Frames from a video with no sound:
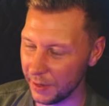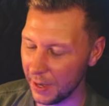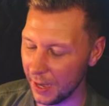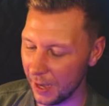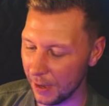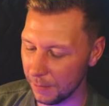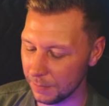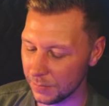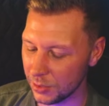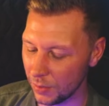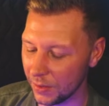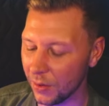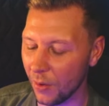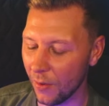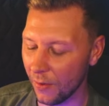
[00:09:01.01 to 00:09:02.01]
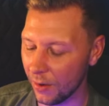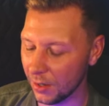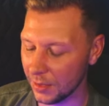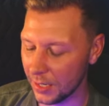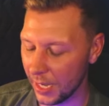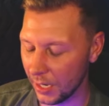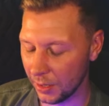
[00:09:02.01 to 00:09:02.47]
Um, so there are a
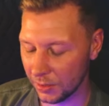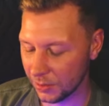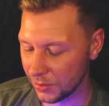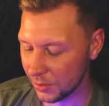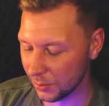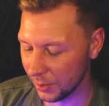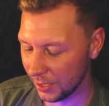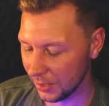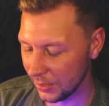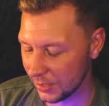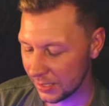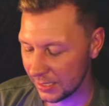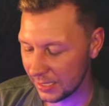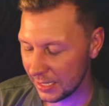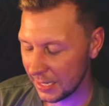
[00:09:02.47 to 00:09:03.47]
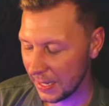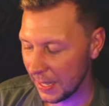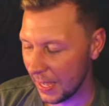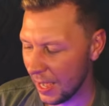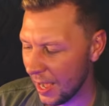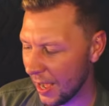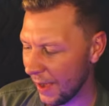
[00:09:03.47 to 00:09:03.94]
lot of those thrills.
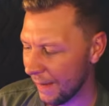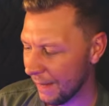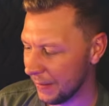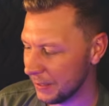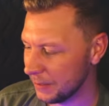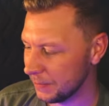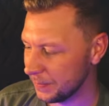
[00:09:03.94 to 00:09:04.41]
Uh,